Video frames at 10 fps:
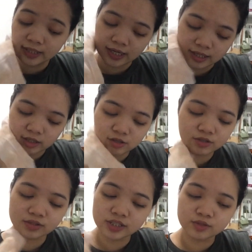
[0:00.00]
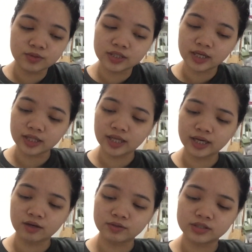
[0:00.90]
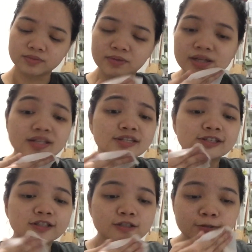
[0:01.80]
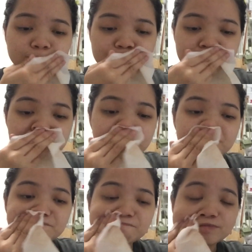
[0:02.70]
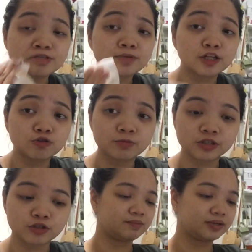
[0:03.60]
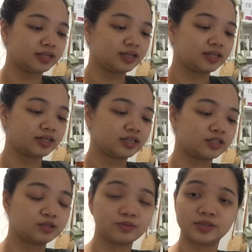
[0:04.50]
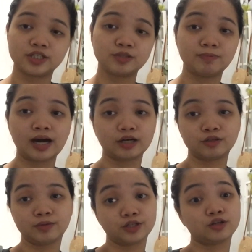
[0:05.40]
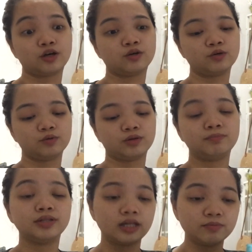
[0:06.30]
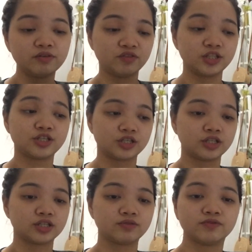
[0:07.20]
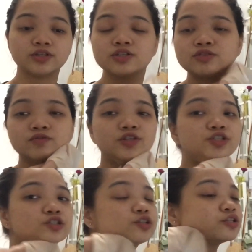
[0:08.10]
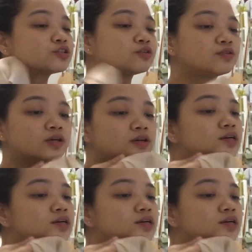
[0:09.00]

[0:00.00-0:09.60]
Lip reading: yeah, although this one, I like how it smells. It doesn't smell super strong. I'm gonna switch back to my charcoal one, but I'll be finishing this first for sure. So,